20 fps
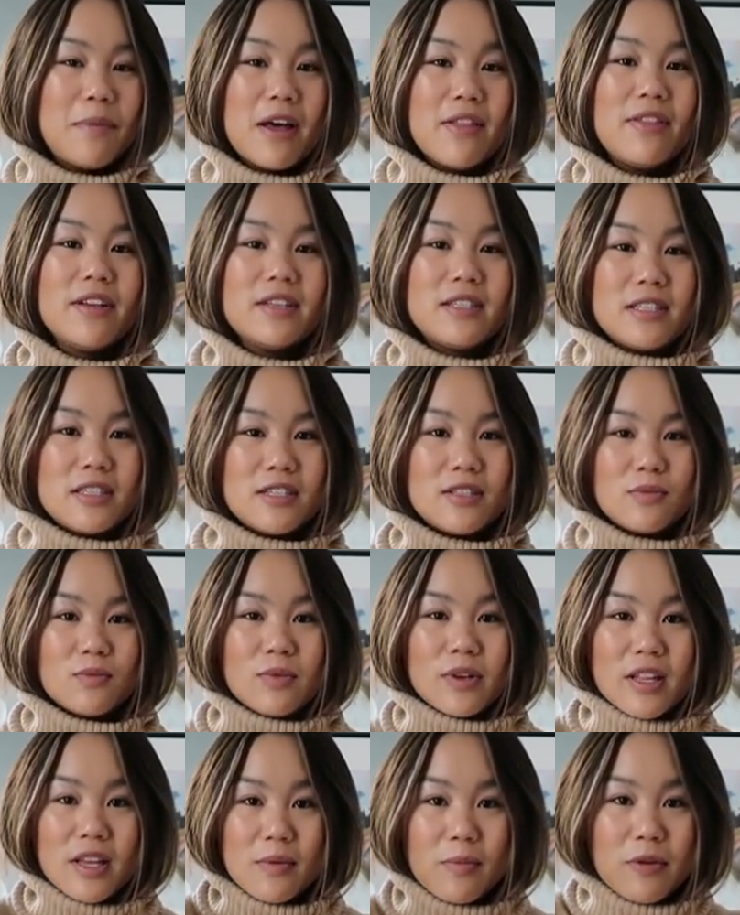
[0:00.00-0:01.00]
But this is a
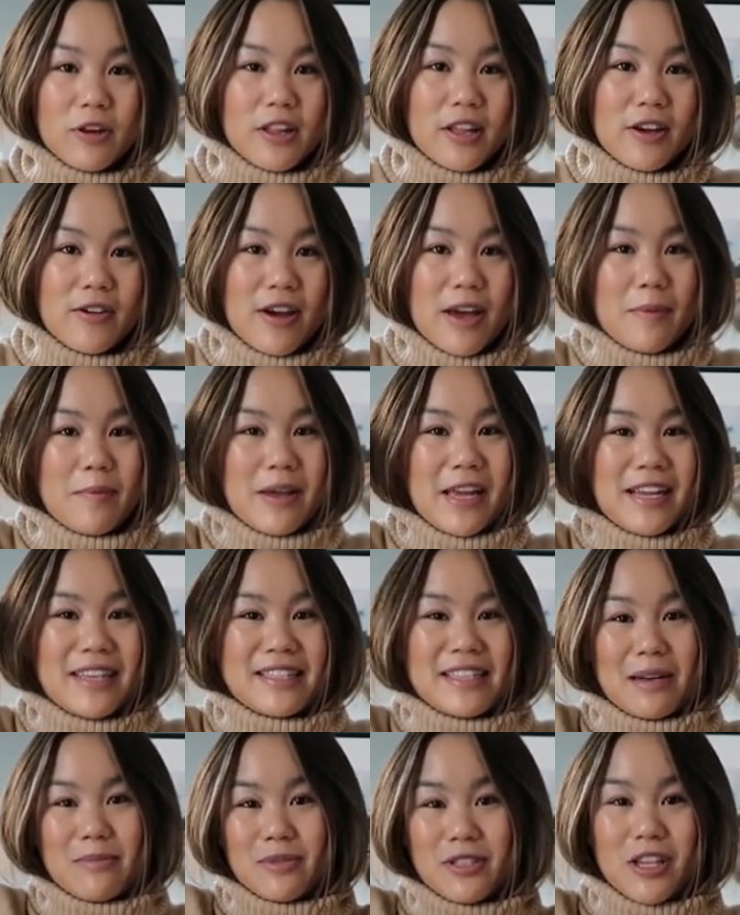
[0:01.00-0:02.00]
really, really great
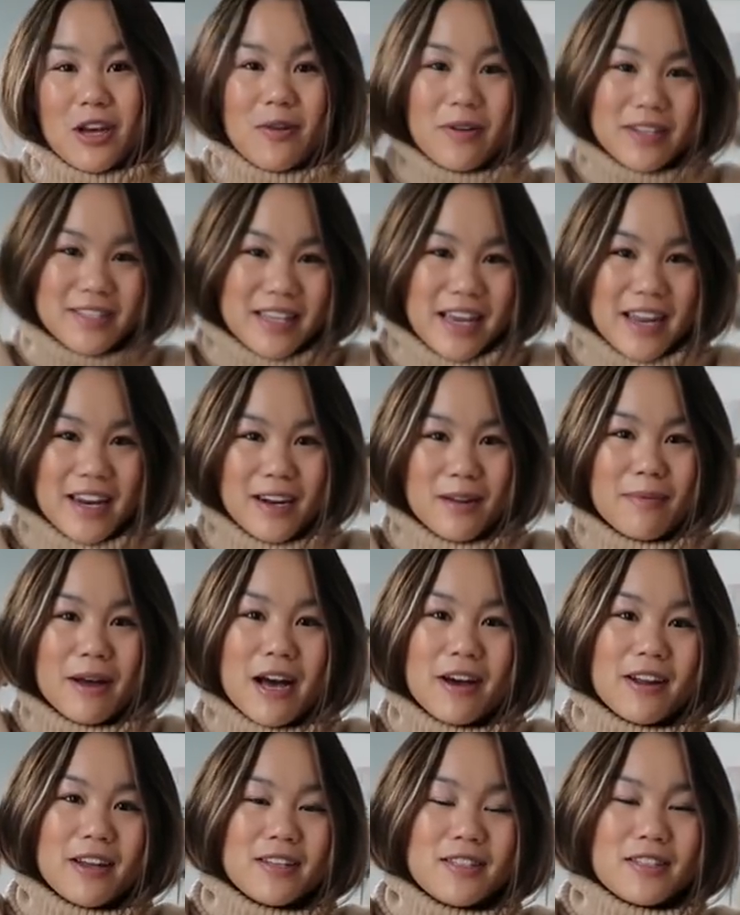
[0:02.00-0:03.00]
piece. I'm so excited
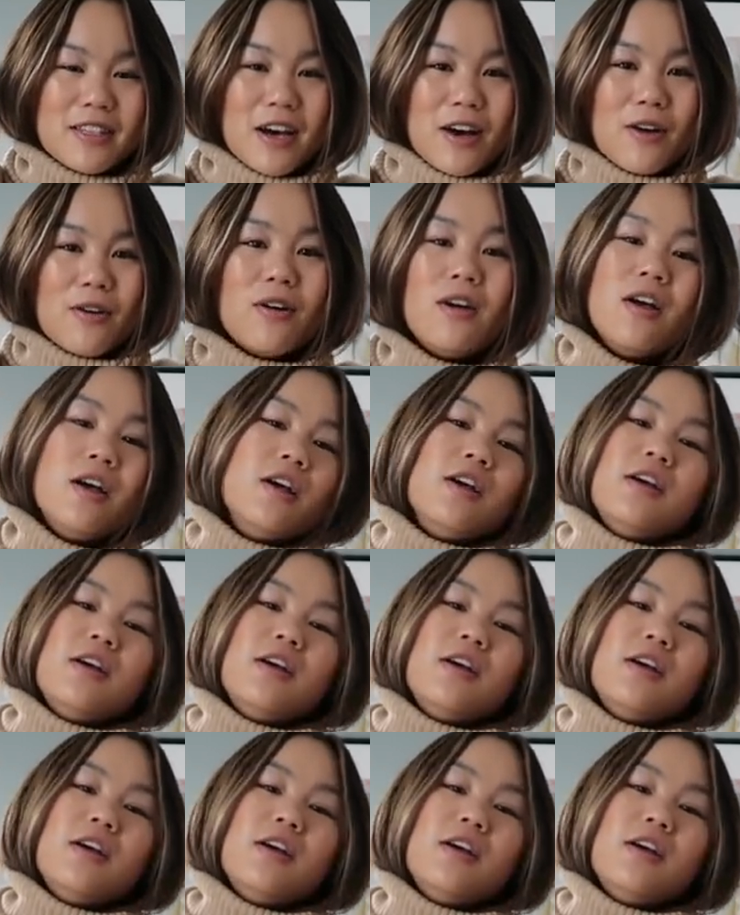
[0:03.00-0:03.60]
about it, so